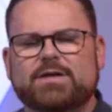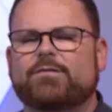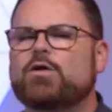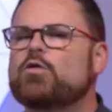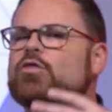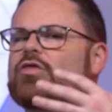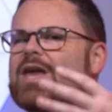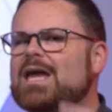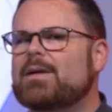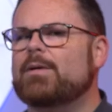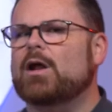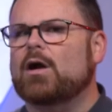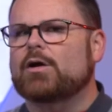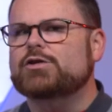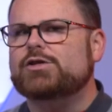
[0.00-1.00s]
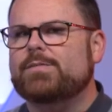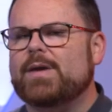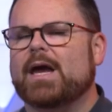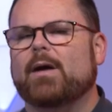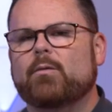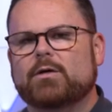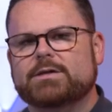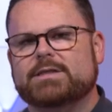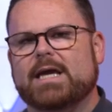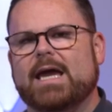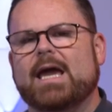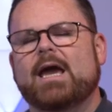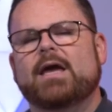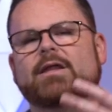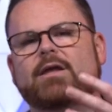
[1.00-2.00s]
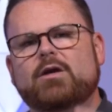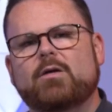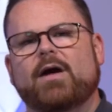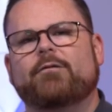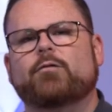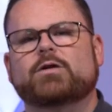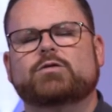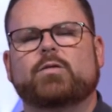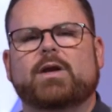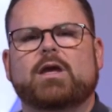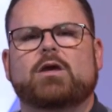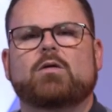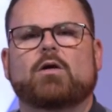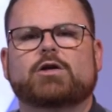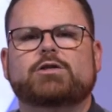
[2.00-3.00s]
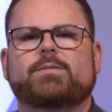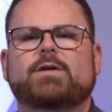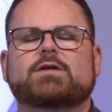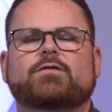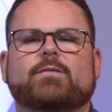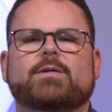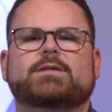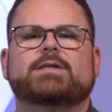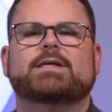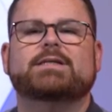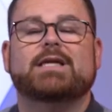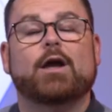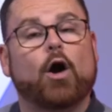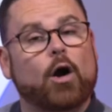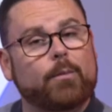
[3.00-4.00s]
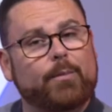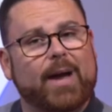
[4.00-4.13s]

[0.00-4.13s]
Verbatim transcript: If you think about RGB, I will say the new F120Q RGBs from NZXT aren't